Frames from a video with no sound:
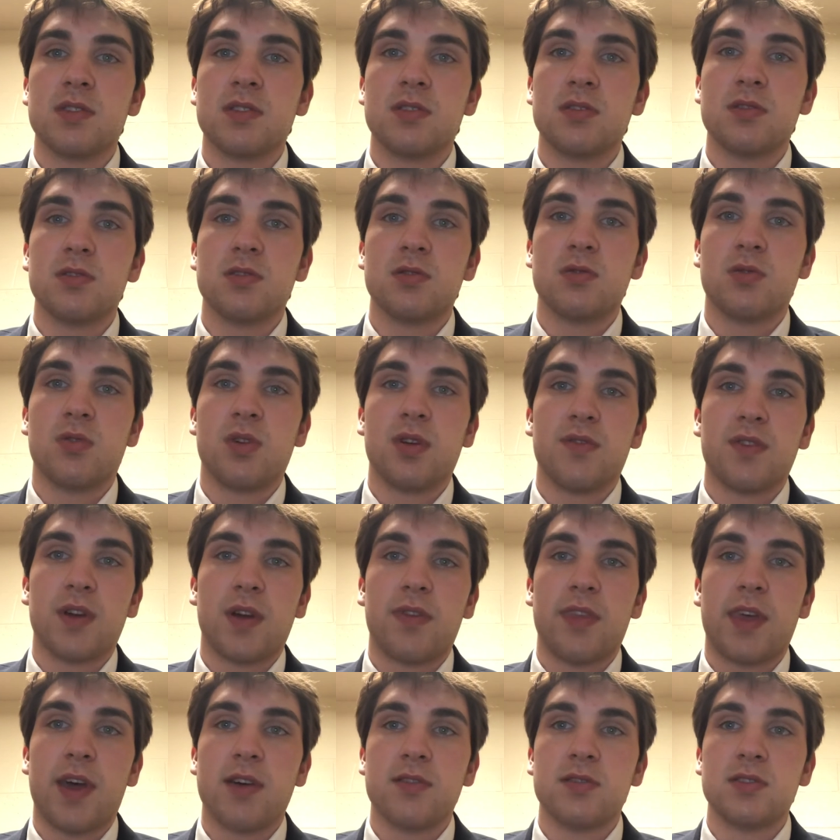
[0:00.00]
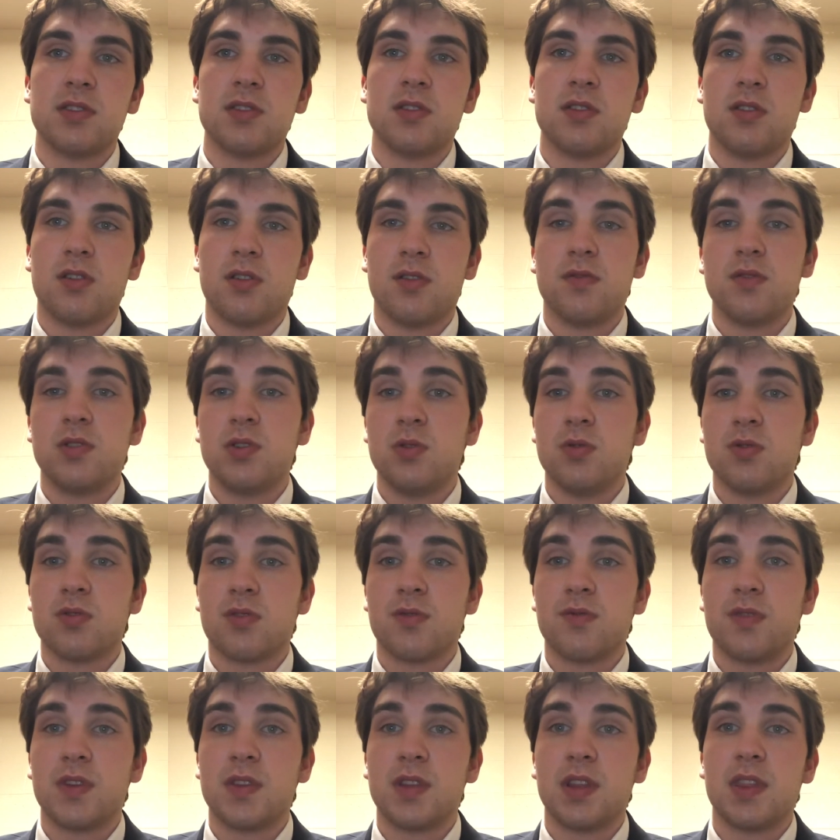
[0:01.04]
so $25,000 of
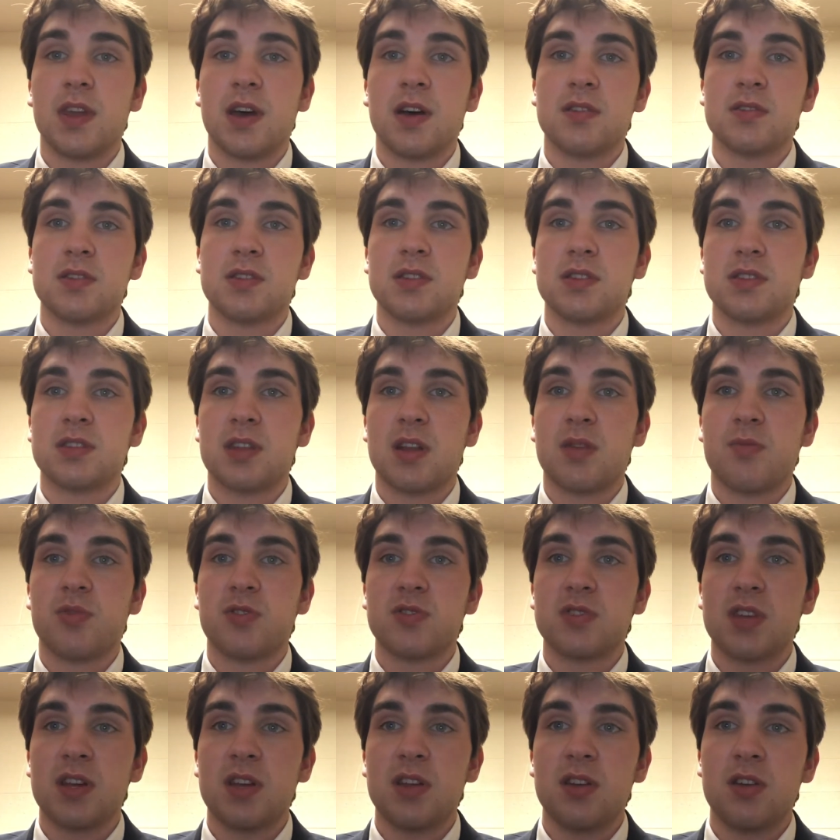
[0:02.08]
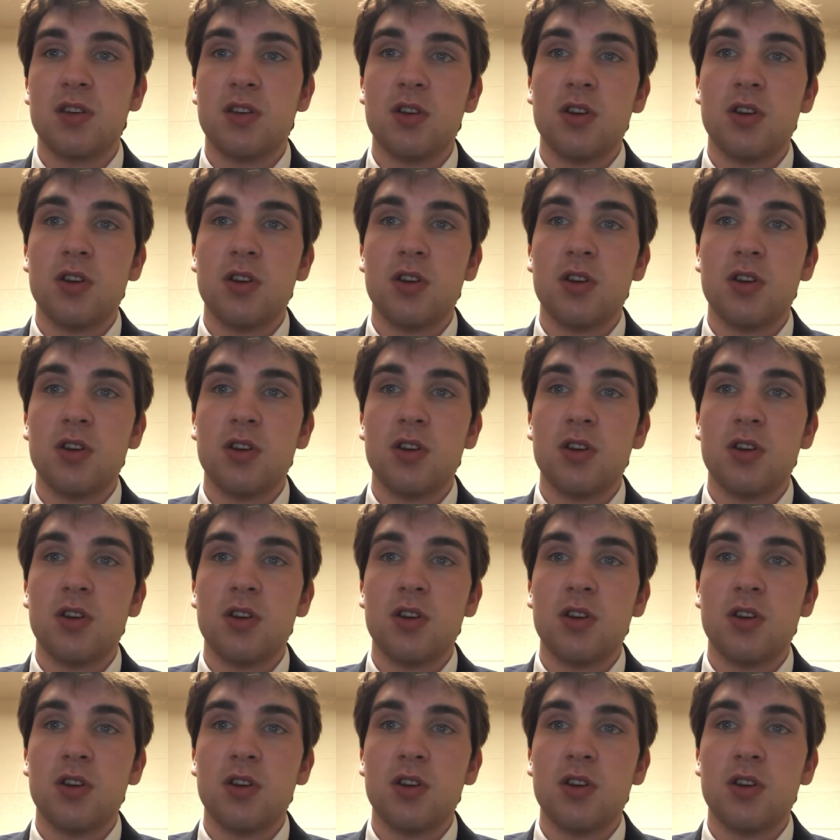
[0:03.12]
$250,000 is 10%,